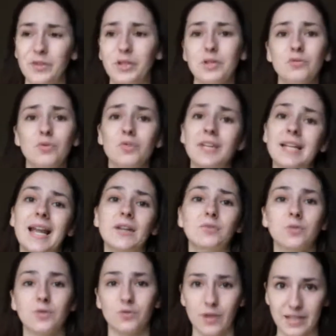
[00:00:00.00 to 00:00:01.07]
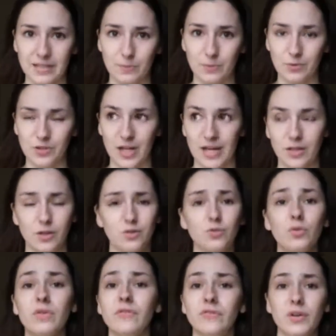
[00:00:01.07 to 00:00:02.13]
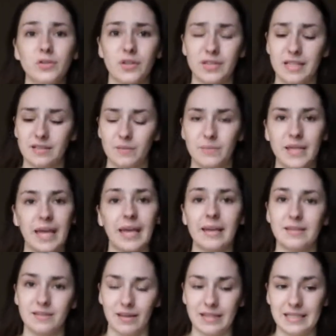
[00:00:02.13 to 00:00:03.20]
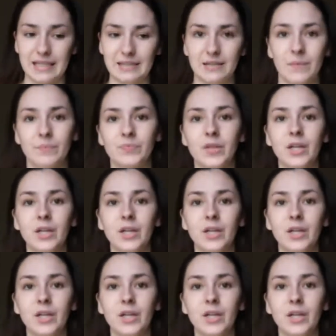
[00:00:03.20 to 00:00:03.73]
You can draw the electron transport chain. You can draw the photosystems getting excited.